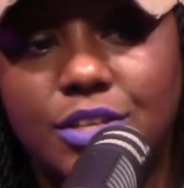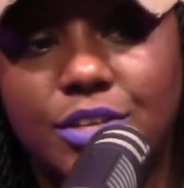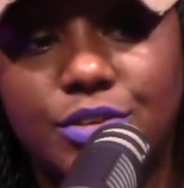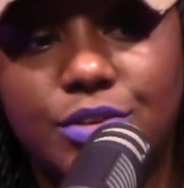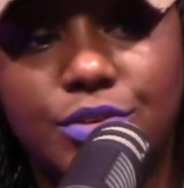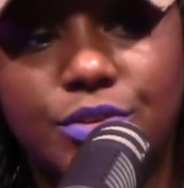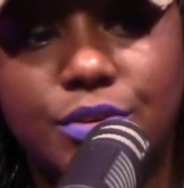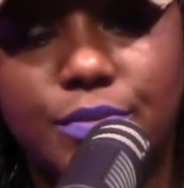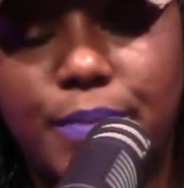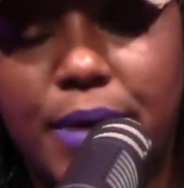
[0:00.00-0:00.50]
or
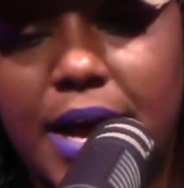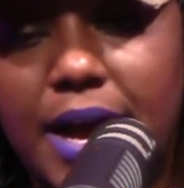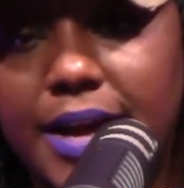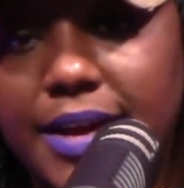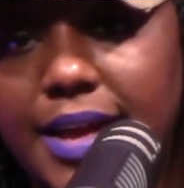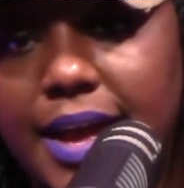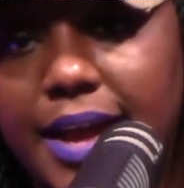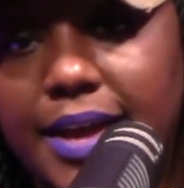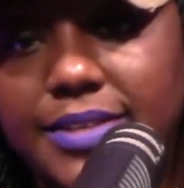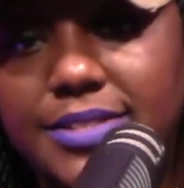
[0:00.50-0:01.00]
Google
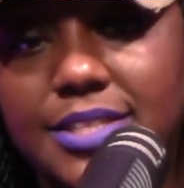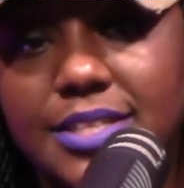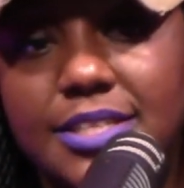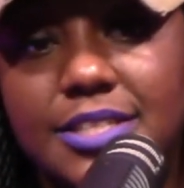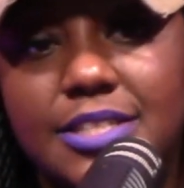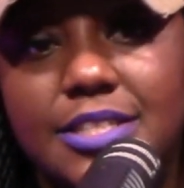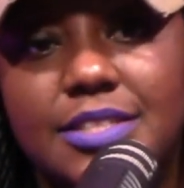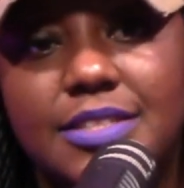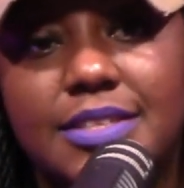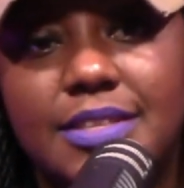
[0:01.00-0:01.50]
Podcasts,
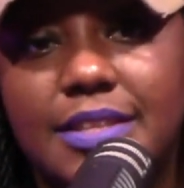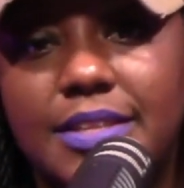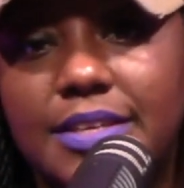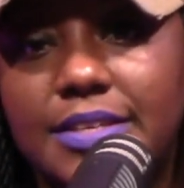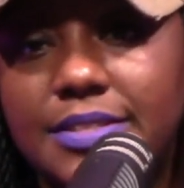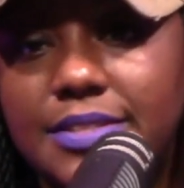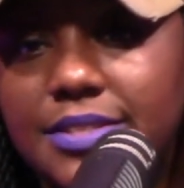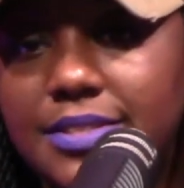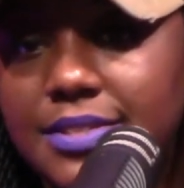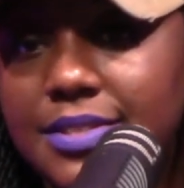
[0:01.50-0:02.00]
listen to
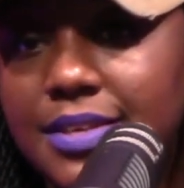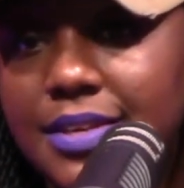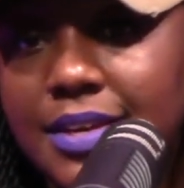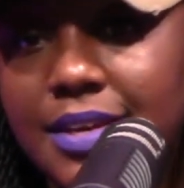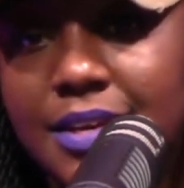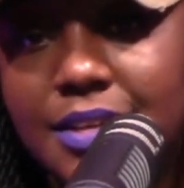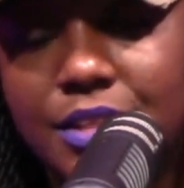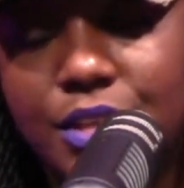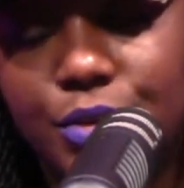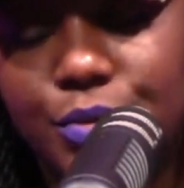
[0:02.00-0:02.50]

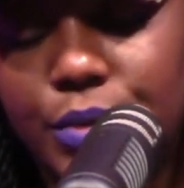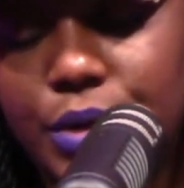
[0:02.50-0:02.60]
the